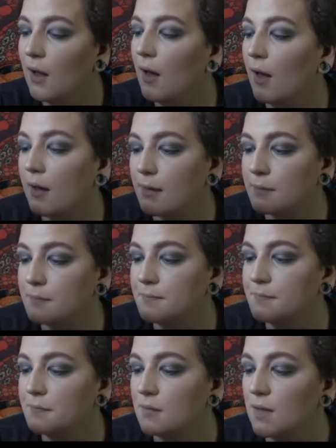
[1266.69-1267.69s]

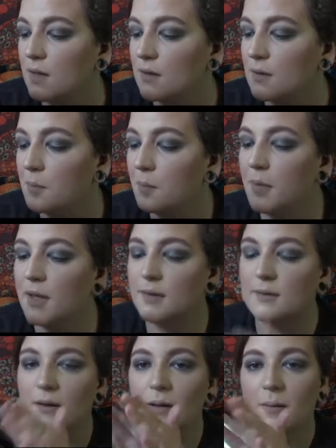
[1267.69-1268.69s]

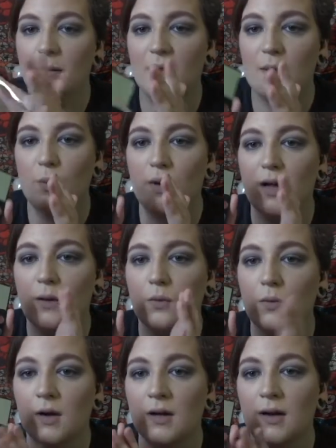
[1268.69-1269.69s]
But when I
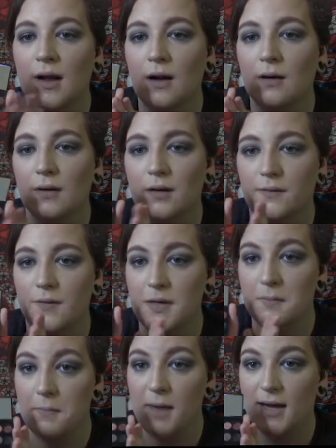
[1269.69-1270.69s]
run out of the
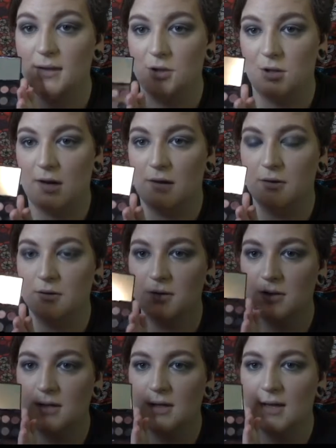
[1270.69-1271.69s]
matte
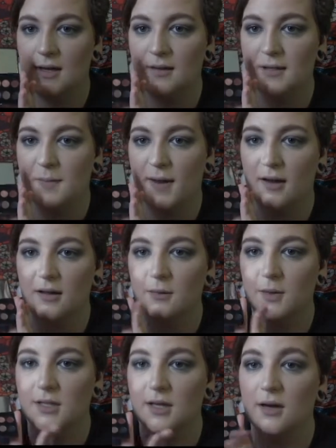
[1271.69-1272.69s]
shadows in this palette,
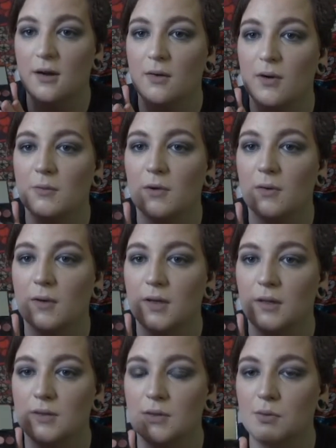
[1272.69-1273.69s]
which I know I'm
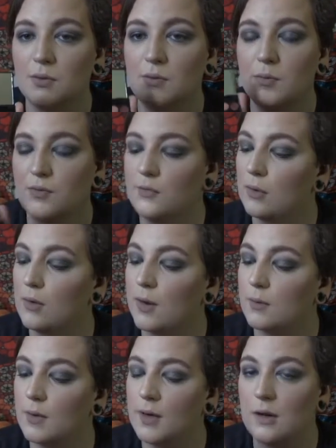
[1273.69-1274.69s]
going to before I
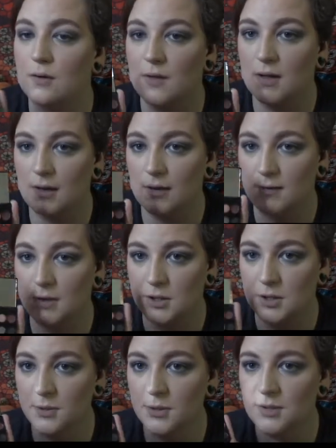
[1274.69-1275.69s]
run out of any of the
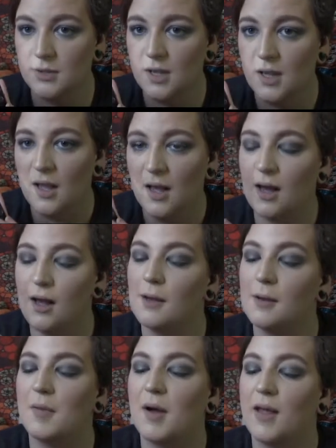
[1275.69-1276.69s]
shimmers,
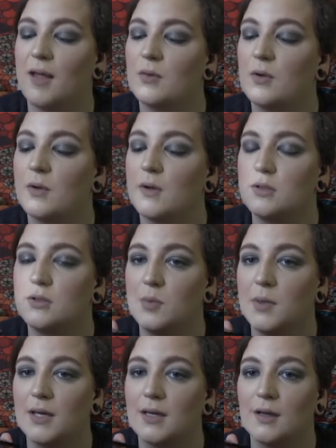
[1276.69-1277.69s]
I am going to
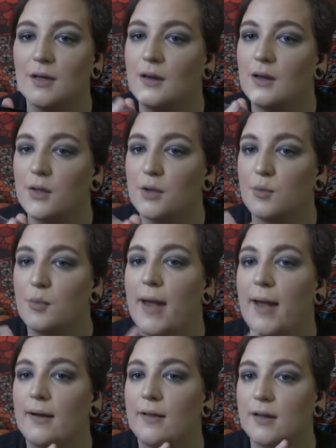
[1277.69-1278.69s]
pick another
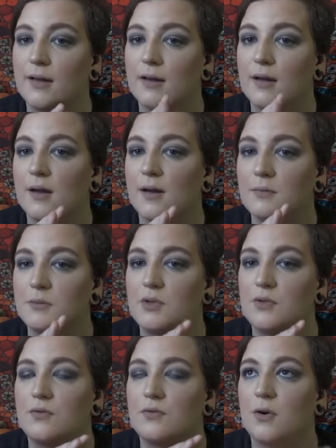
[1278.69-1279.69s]
palette
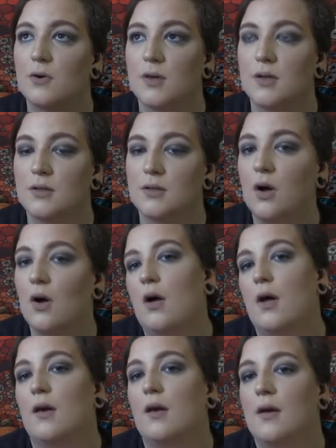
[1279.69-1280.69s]
to focus
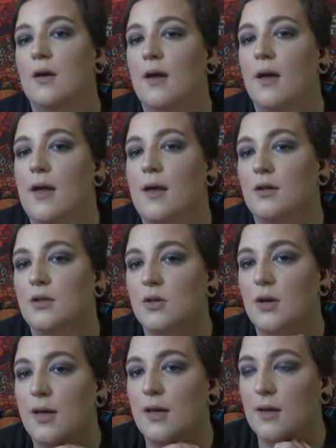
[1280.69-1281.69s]
on. And I'll
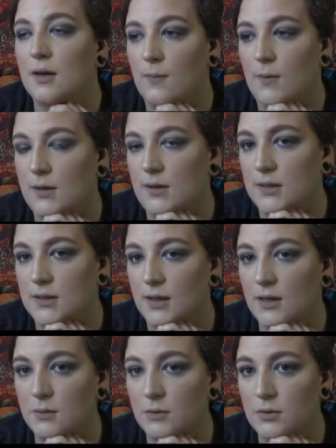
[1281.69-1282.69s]
try and get one that's
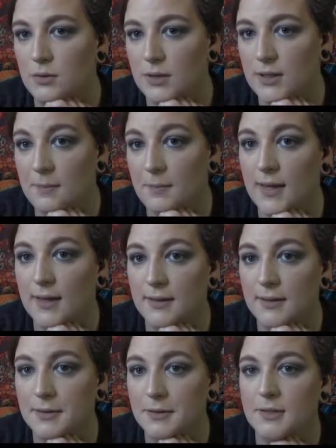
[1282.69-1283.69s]
got a majority of matte
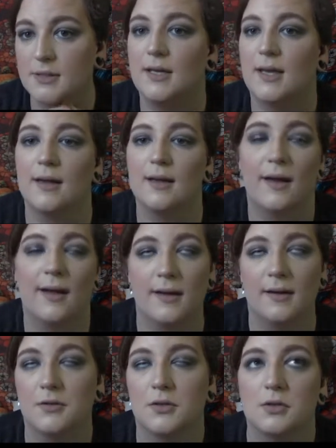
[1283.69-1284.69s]
colors. And I
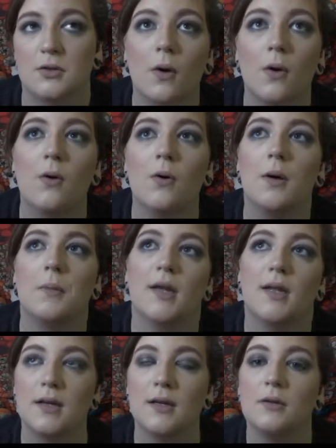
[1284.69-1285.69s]
have so
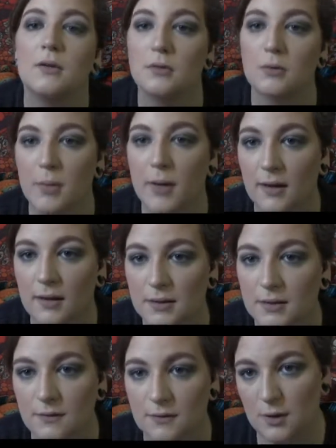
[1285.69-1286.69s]
many neutral
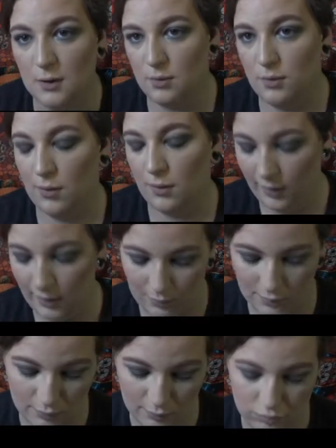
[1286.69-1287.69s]
palettes of just boring
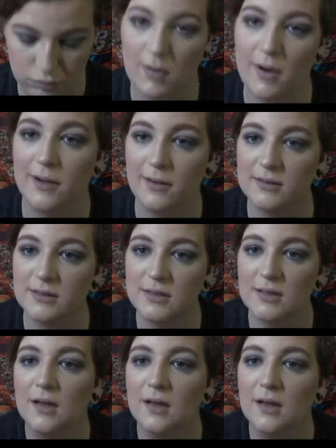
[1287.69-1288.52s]
old browns.